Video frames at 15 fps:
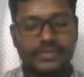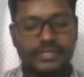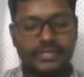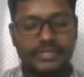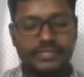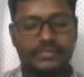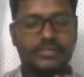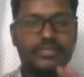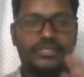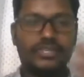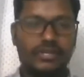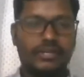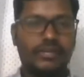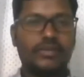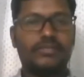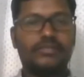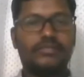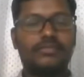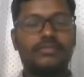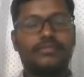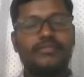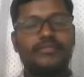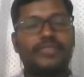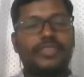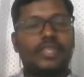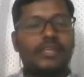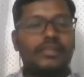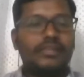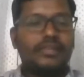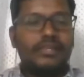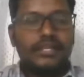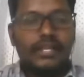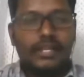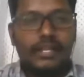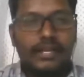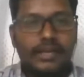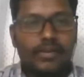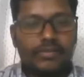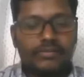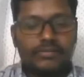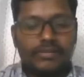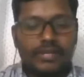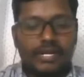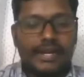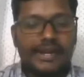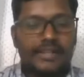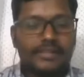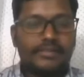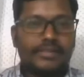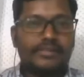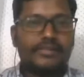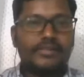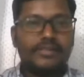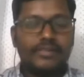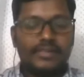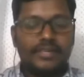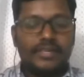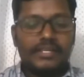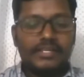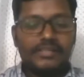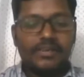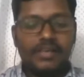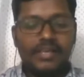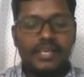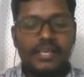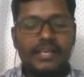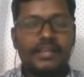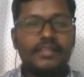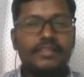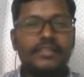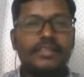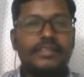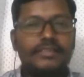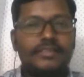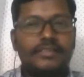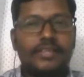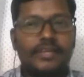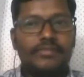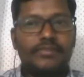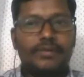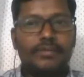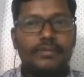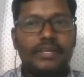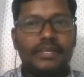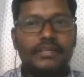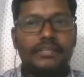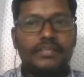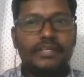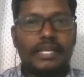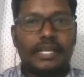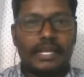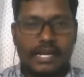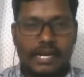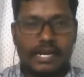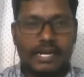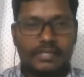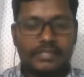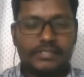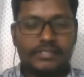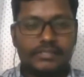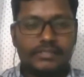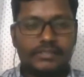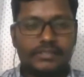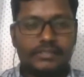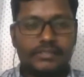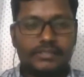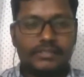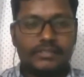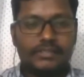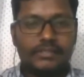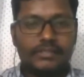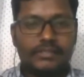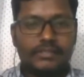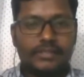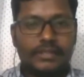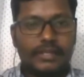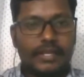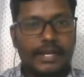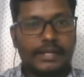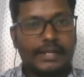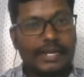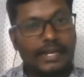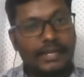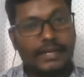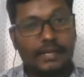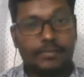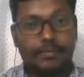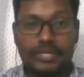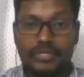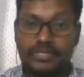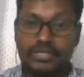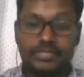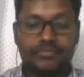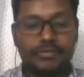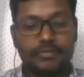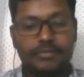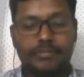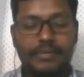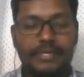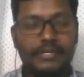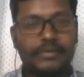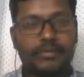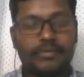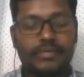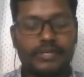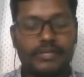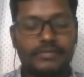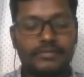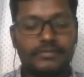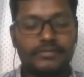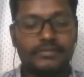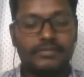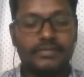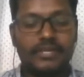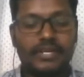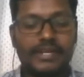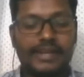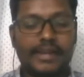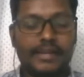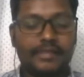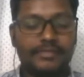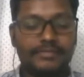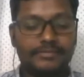that is children also and also adults also. So here in this there would be cards and clear cut pictures would be printed on it. TAT.